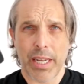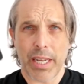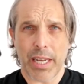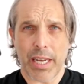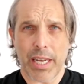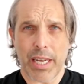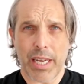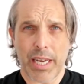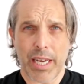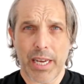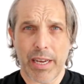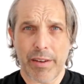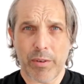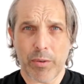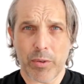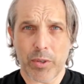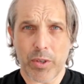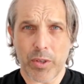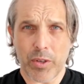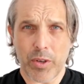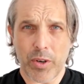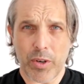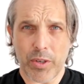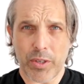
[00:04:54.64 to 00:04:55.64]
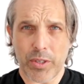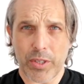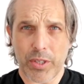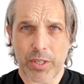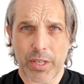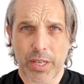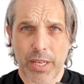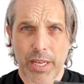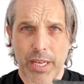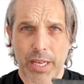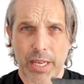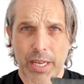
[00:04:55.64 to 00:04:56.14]
I've also got
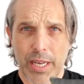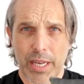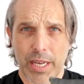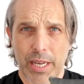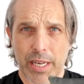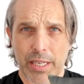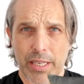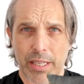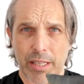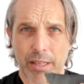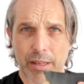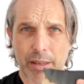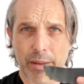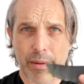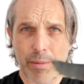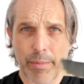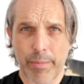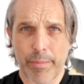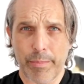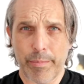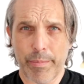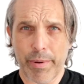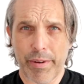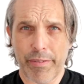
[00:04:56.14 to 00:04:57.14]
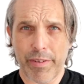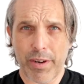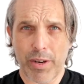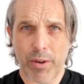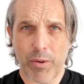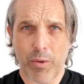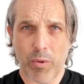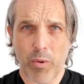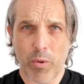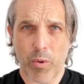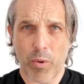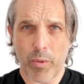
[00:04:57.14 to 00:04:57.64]
another
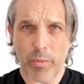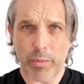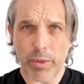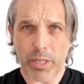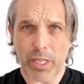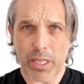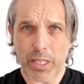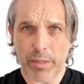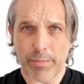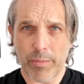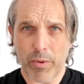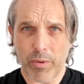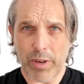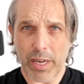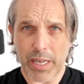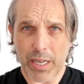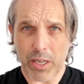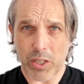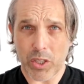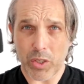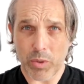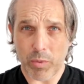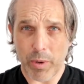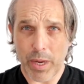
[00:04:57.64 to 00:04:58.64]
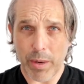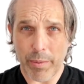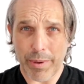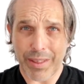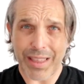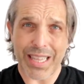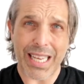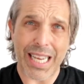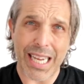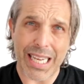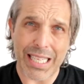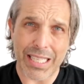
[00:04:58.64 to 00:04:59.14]
buffalo horn, which is more like a square
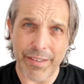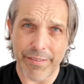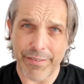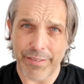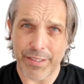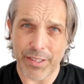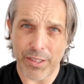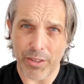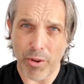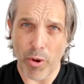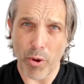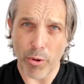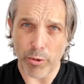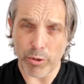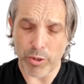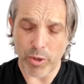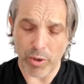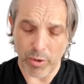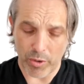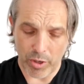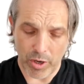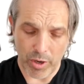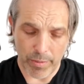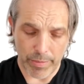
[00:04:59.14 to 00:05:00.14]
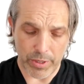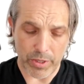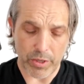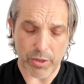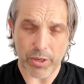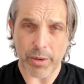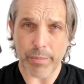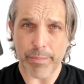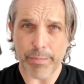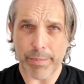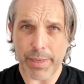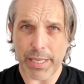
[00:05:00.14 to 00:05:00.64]
one. These are so common. You
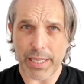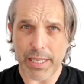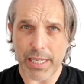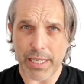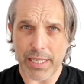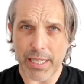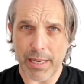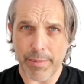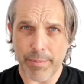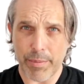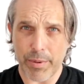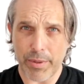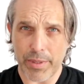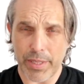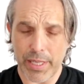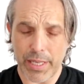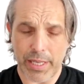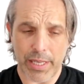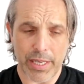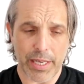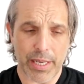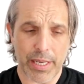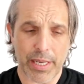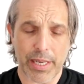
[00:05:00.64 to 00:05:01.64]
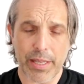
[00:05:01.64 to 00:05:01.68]
can pick these up on the